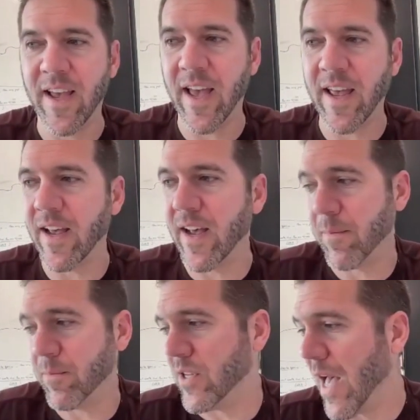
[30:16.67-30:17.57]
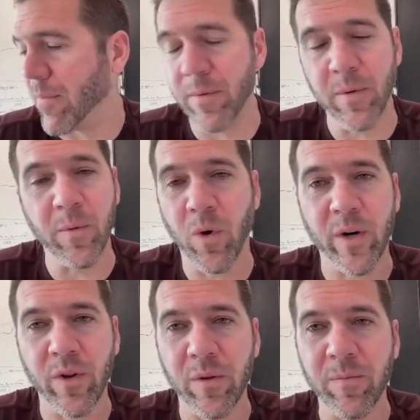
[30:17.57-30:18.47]
and I'm still happy to be
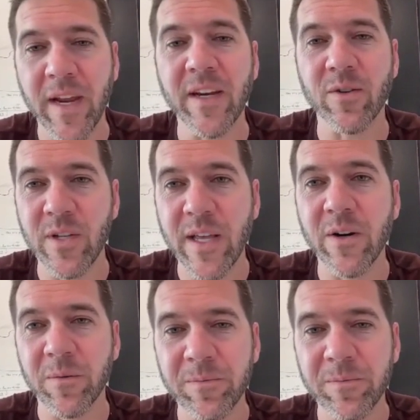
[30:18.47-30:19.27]
working with them 8 years later.